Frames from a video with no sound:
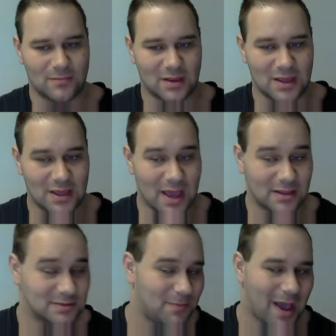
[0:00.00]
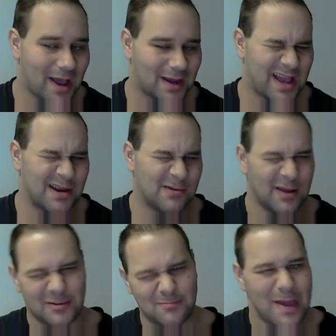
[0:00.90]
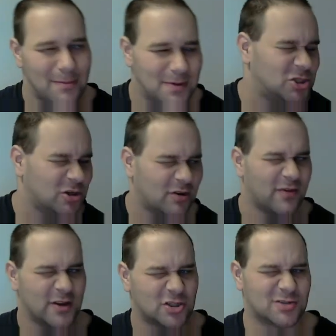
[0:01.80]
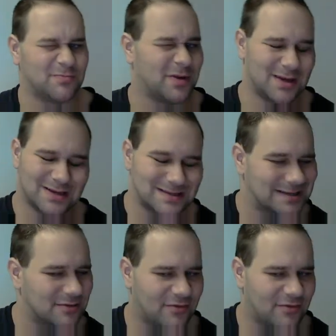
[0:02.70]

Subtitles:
He had his back and maybe should have finished, but didn't